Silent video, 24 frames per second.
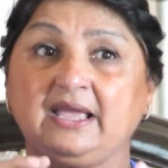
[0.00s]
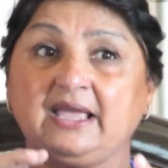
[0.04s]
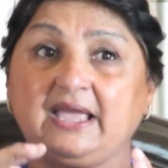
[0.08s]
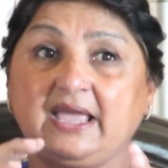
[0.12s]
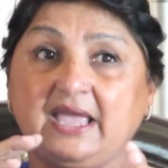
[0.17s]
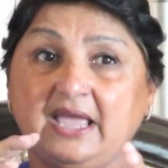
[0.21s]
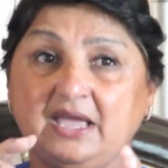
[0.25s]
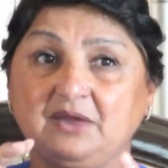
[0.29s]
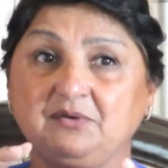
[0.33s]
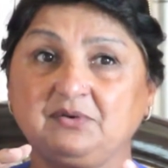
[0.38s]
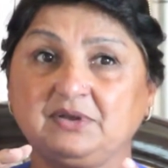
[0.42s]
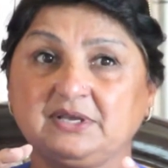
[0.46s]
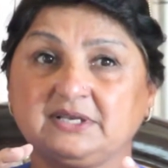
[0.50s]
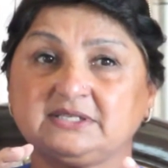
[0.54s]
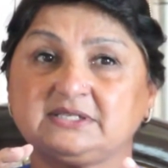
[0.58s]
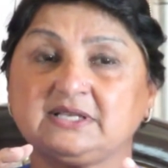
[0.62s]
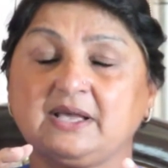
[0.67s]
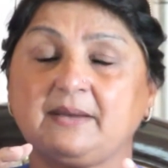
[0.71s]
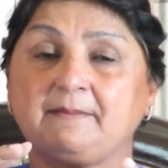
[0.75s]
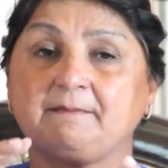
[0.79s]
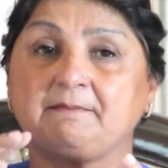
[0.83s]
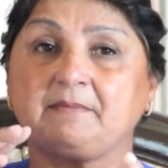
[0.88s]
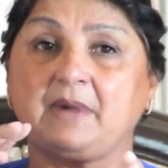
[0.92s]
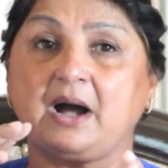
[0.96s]

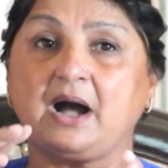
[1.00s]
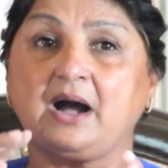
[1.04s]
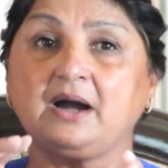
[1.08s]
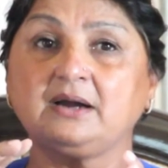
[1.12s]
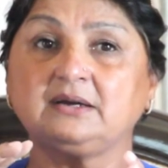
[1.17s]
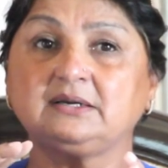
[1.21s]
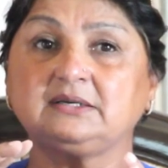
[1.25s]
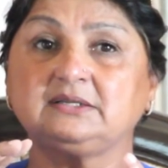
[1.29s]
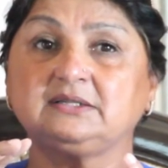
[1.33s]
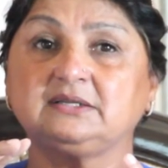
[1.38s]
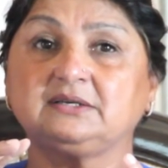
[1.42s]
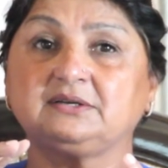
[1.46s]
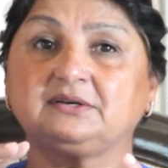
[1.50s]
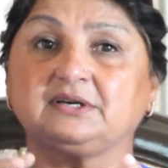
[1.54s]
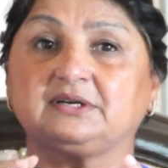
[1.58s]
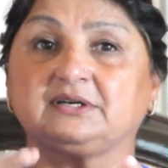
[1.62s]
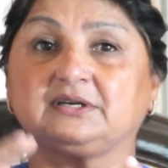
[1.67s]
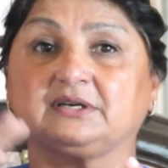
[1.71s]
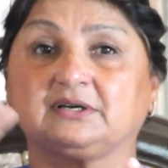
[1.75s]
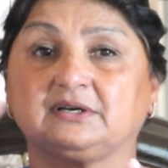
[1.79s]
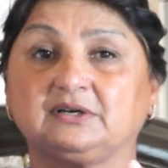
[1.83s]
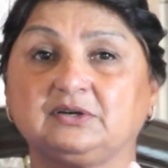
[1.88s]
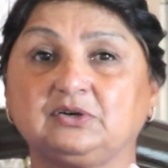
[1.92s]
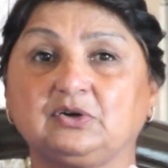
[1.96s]
Aries marked the
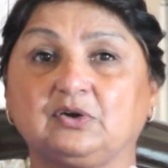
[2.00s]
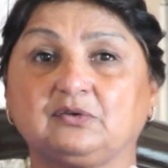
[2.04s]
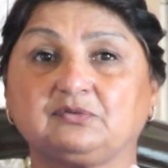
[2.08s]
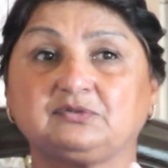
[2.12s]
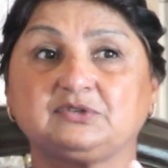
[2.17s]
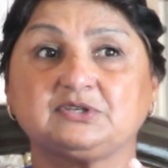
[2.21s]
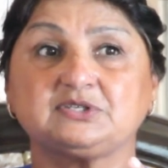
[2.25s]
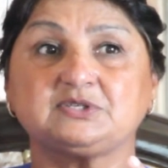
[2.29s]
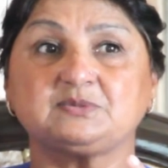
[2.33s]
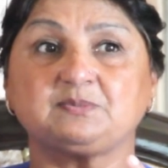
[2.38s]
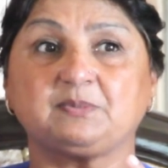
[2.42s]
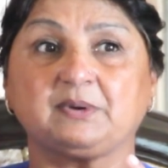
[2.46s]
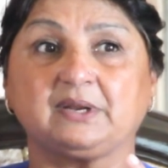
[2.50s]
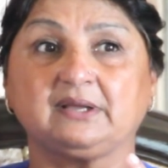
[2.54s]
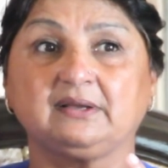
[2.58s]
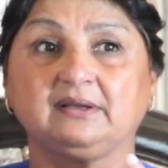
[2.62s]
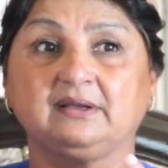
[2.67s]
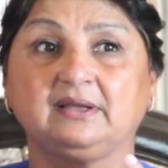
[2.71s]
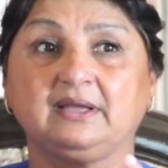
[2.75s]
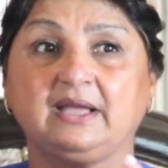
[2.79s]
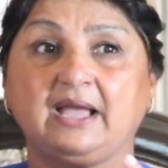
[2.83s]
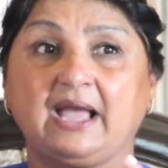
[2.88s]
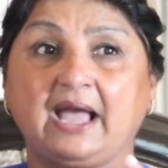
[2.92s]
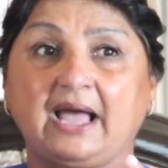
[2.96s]
return of the
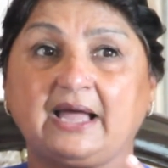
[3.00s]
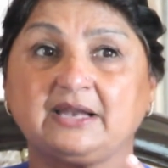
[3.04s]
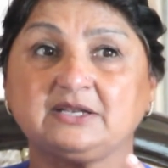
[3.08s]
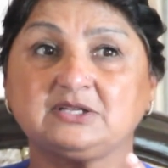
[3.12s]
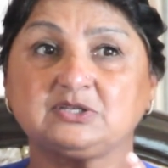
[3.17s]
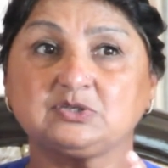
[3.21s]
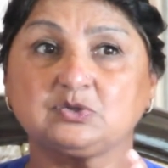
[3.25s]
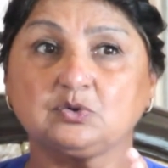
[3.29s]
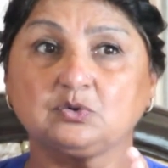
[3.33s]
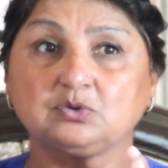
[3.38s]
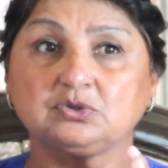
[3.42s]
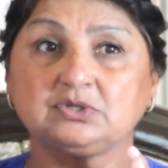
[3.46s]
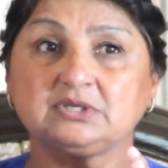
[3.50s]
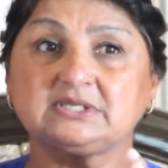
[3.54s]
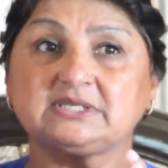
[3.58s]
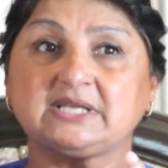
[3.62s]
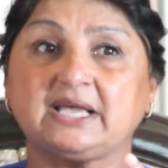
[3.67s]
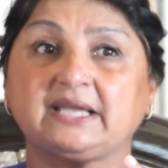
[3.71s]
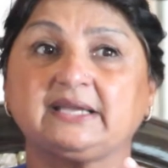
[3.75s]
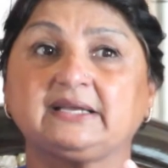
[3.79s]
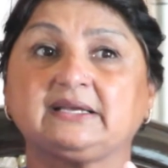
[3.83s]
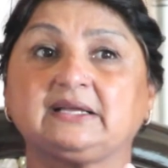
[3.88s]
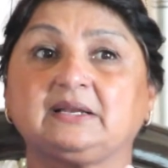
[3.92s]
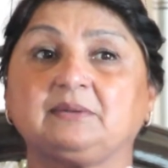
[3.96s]
spring, and so the
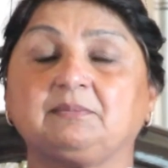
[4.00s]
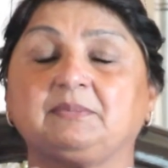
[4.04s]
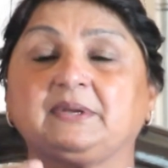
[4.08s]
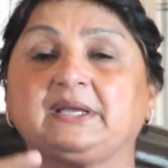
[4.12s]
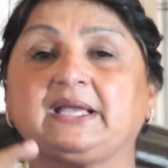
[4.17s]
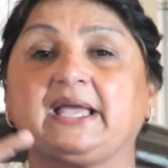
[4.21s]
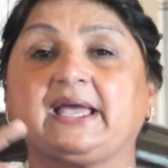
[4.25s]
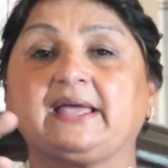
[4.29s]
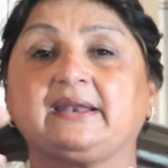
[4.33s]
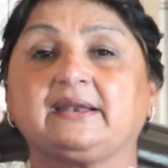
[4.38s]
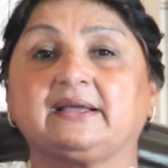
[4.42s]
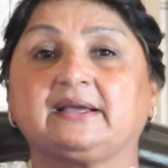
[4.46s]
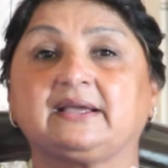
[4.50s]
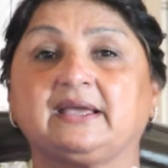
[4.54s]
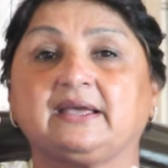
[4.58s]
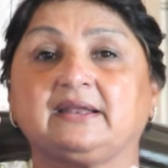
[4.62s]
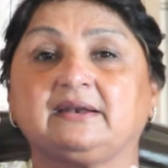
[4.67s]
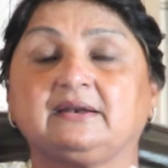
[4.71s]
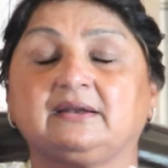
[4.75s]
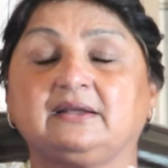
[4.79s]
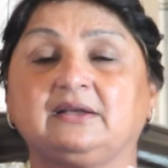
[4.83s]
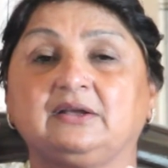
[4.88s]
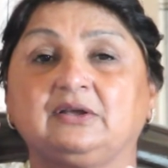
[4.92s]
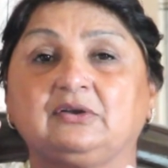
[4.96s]
cycle began
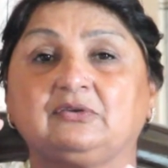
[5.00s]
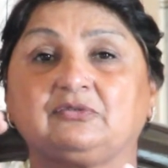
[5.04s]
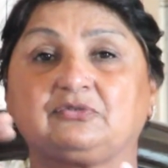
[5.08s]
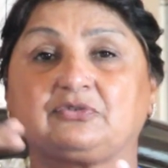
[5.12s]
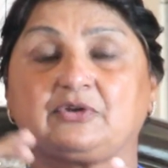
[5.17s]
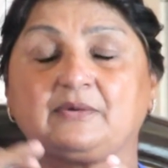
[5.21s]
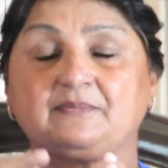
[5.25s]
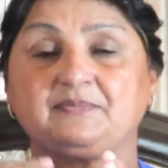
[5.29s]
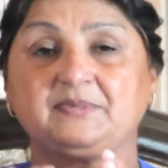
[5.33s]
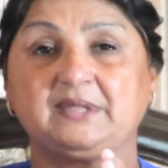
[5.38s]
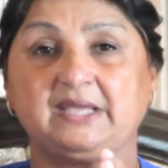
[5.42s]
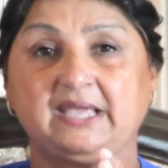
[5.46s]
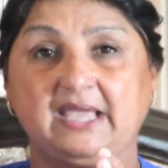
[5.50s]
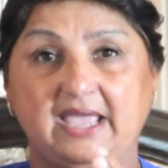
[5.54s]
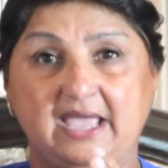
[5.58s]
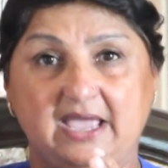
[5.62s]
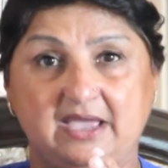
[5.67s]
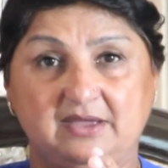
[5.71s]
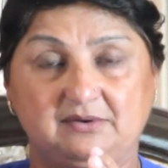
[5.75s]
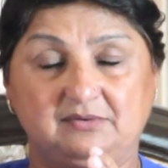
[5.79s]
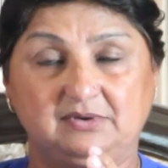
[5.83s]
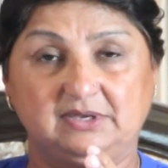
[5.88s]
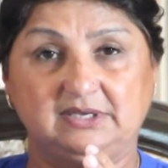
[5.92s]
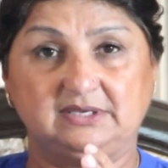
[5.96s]
again from the
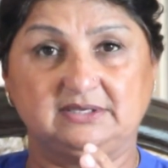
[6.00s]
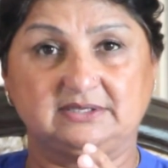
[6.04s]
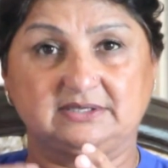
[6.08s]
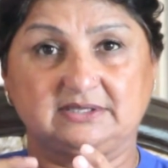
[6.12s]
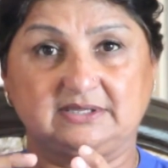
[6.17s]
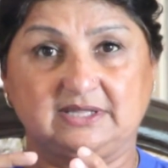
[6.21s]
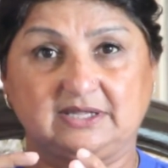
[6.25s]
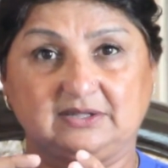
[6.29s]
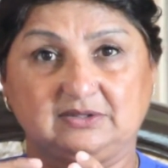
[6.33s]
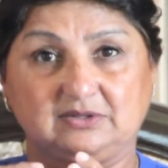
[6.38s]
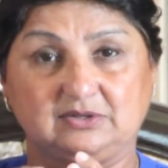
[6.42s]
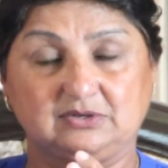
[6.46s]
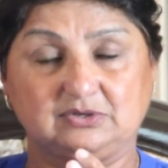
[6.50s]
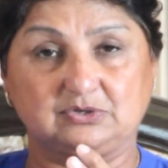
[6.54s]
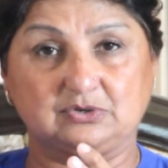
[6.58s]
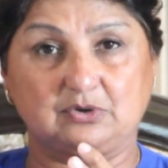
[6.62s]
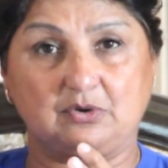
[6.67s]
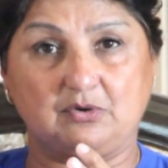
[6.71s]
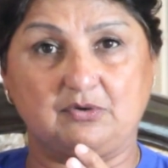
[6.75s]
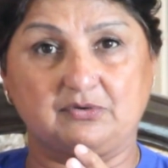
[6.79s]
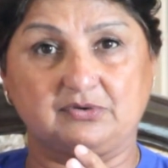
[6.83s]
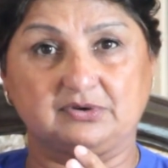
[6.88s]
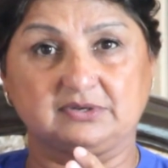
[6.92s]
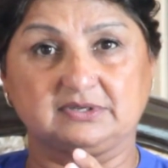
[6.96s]
Aries, then the
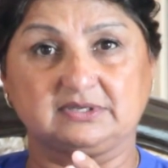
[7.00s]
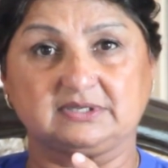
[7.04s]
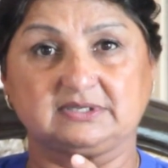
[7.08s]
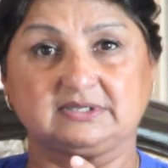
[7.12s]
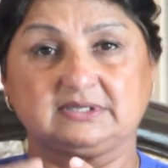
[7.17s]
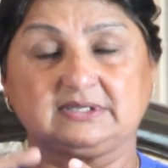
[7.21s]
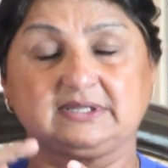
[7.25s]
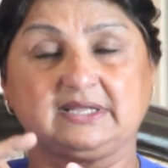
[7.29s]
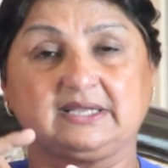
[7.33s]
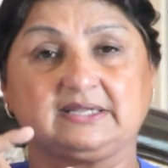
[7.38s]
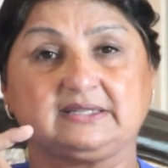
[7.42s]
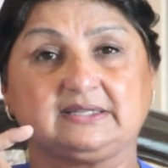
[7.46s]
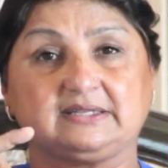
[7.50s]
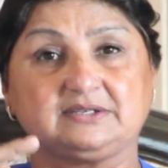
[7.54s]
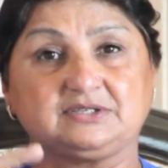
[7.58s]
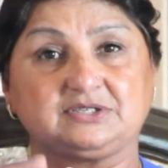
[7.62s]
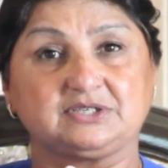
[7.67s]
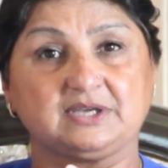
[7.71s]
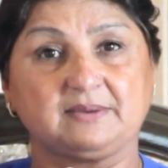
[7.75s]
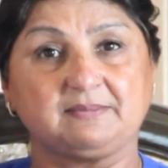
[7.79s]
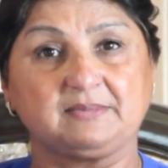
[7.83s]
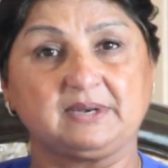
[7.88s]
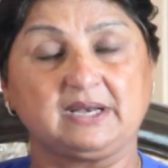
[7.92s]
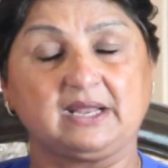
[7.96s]
Taurus, then the
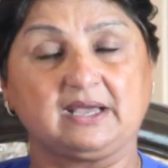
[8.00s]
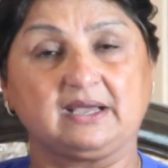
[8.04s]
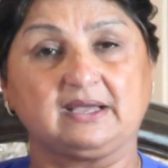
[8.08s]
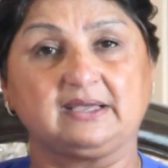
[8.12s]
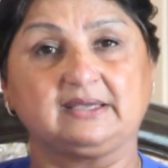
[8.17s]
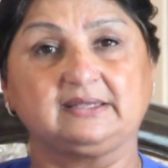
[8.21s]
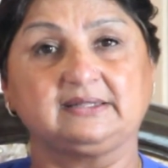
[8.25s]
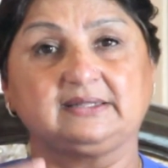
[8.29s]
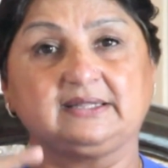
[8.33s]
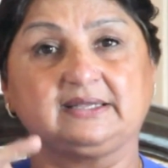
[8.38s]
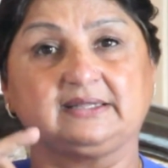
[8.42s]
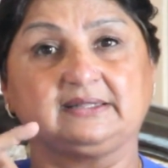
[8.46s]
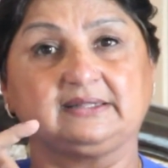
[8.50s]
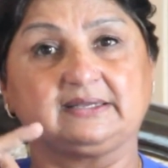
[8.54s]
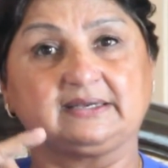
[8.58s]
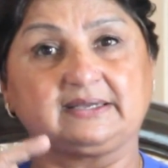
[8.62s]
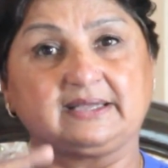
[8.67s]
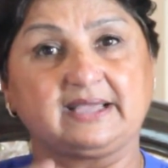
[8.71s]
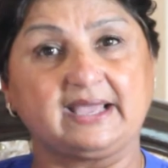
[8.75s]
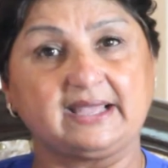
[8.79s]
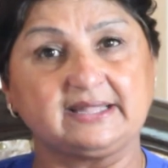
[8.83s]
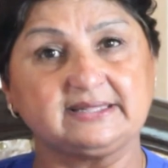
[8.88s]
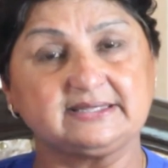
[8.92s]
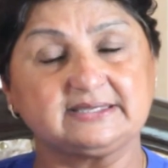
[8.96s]
Gemini, then
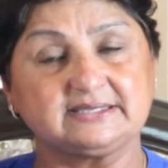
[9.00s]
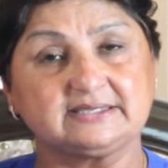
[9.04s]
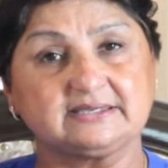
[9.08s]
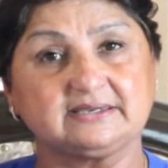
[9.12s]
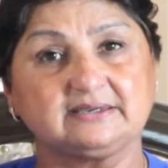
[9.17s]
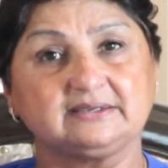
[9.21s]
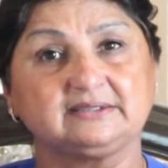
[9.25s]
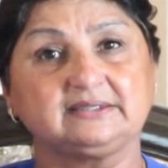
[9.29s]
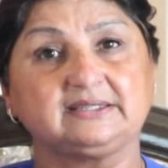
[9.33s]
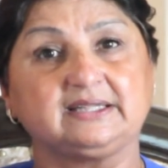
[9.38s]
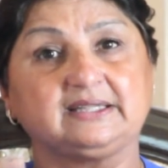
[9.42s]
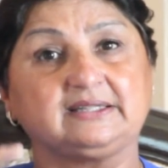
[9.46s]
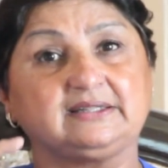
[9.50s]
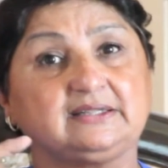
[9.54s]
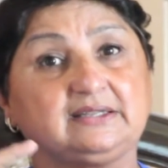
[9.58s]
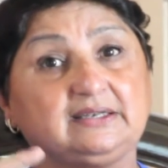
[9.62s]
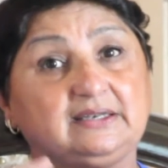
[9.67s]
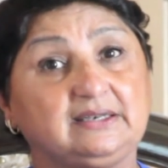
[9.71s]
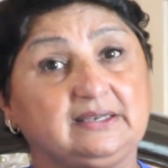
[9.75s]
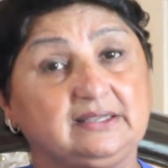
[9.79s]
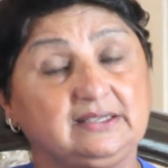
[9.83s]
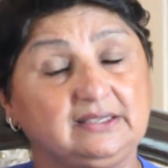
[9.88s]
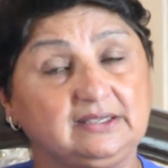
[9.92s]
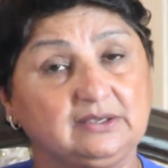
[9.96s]
the Cancer, then
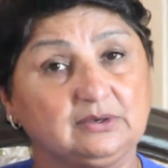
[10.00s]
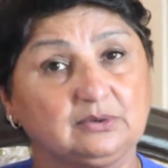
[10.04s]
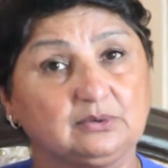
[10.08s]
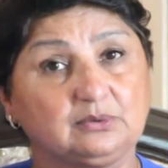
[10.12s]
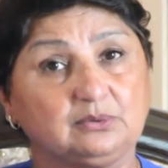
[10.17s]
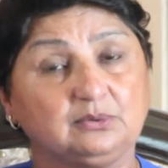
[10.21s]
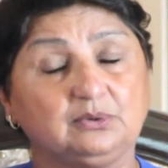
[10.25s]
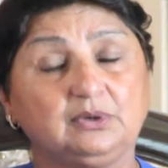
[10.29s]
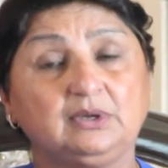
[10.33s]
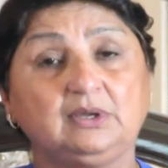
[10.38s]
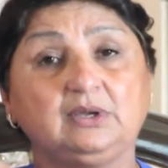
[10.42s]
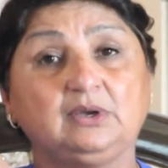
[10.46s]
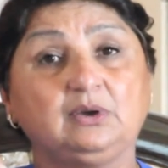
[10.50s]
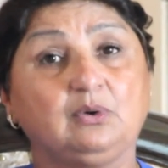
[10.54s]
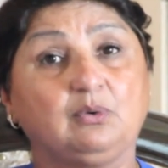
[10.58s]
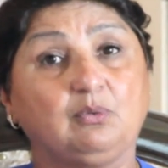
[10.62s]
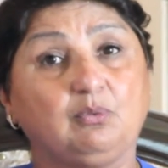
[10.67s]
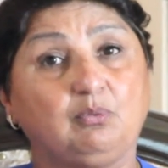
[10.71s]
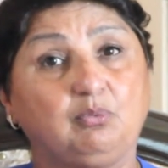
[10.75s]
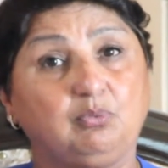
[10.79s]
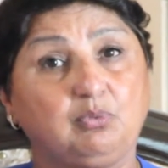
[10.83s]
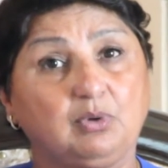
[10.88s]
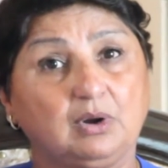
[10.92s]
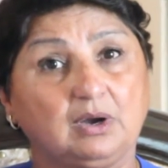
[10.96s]
the Leo,
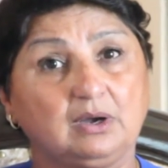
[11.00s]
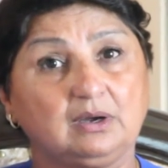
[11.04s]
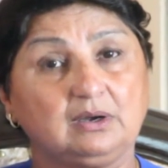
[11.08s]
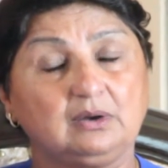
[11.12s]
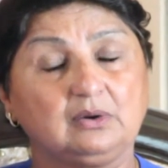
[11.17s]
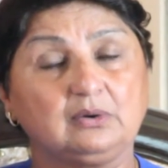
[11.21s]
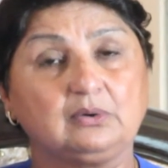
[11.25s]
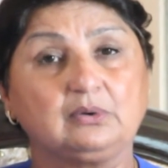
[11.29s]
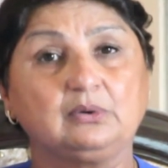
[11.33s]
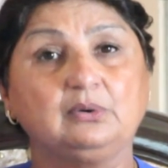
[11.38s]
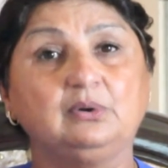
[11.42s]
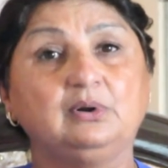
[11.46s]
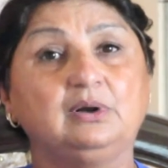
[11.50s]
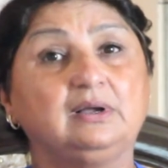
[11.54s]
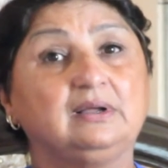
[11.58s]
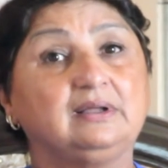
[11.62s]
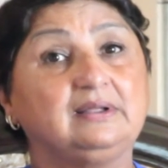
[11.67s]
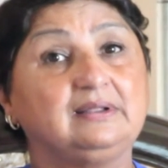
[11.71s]
Virgo,